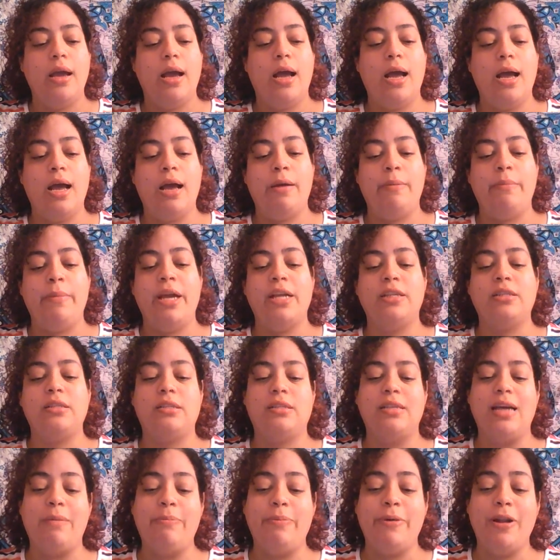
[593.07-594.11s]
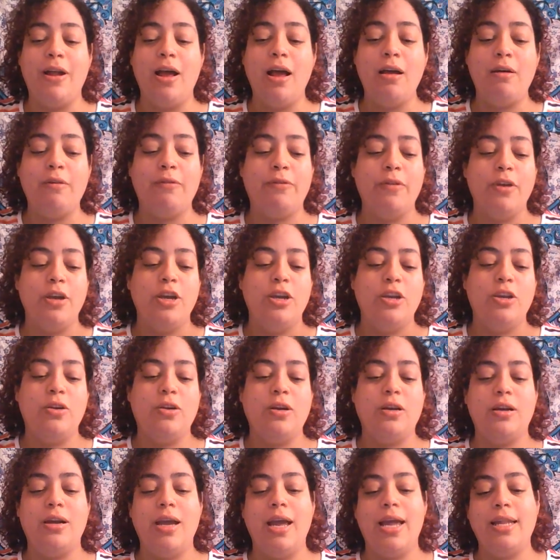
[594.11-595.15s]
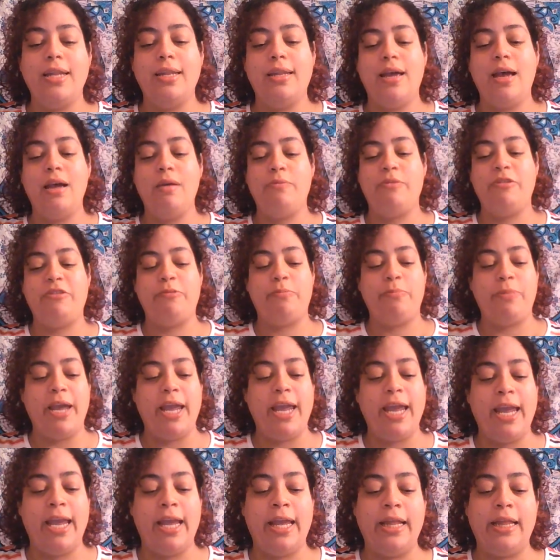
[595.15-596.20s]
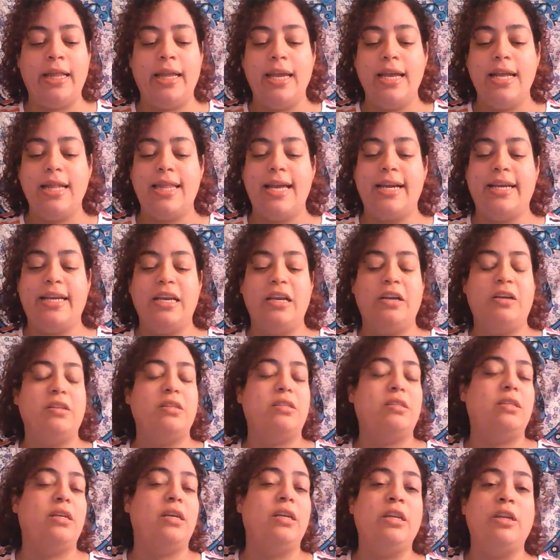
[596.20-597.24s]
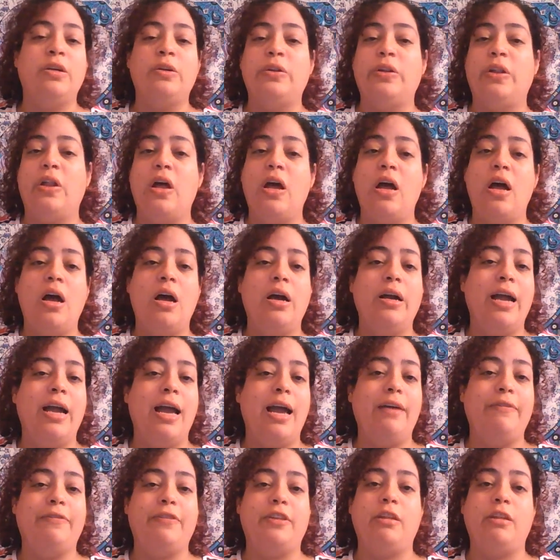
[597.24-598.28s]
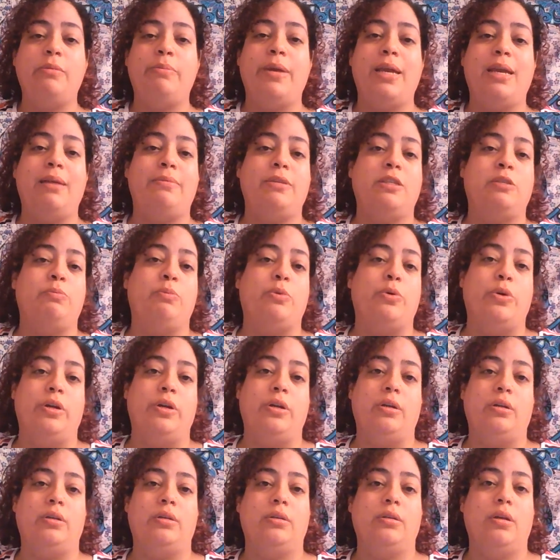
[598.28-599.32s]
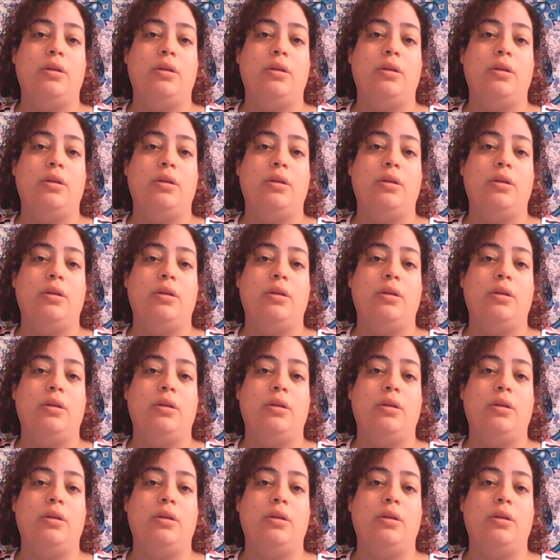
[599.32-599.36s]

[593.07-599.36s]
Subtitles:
And to top it off, you could end up with pain that can continue long after the baby's born.